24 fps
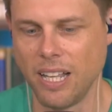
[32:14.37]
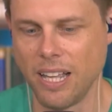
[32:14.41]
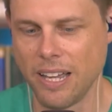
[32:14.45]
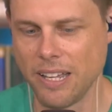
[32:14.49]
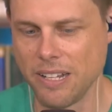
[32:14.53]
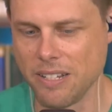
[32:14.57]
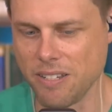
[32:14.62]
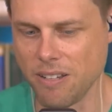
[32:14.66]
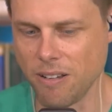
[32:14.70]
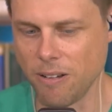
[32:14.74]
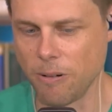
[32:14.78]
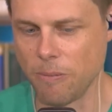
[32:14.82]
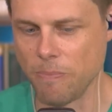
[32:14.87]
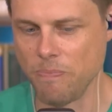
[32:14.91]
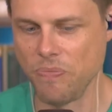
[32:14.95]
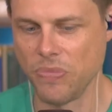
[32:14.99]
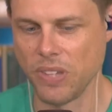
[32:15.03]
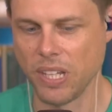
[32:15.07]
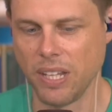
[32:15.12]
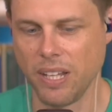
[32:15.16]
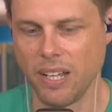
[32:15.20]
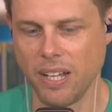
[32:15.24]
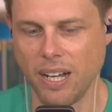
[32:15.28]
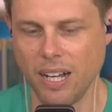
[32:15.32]
And so
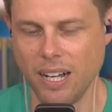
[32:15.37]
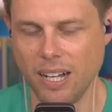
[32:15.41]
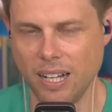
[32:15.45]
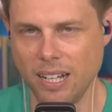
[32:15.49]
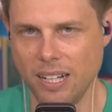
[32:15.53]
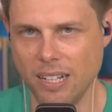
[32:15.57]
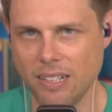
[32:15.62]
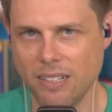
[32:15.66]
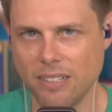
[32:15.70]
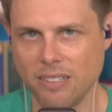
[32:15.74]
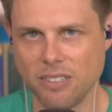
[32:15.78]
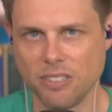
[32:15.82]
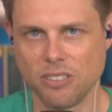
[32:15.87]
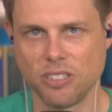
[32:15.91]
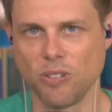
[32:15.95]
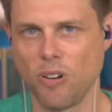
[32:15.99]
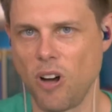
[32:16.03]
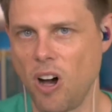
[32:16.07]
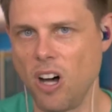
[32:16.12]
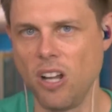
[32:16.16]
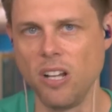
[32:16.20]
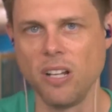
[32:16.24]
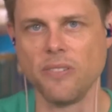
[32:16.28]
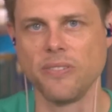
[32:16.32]
uh, so
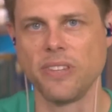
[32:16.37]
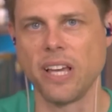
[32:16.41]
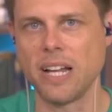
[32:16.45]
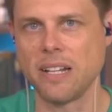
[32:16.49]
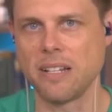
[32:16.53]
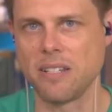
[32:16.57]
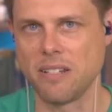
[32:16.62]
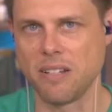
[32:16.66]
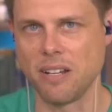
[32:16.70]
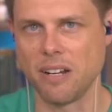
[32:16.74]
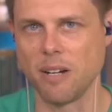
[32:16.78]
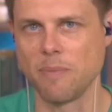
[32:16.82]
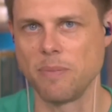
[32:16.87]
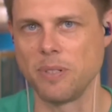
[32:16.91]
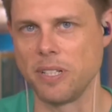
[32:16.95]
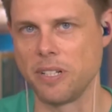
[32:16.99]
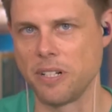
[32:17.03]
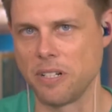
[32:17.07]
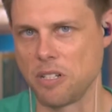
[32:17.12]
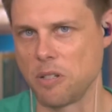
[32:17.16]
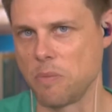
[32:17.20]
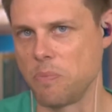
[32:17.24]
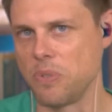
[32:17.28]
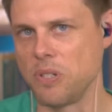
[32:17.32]
all of that's terrible and
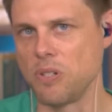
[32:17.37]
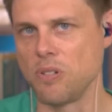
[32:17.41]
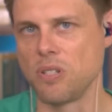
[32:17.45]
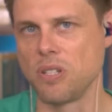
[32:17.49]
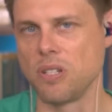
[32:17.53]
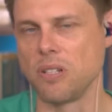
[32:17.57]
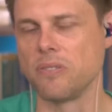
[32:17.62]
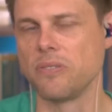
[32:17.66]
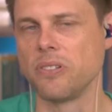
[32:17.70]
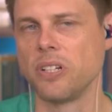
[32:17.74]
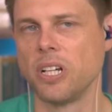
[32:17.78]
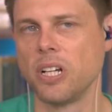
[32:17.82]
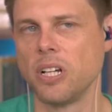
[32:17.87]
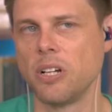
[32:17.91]
it's abusive,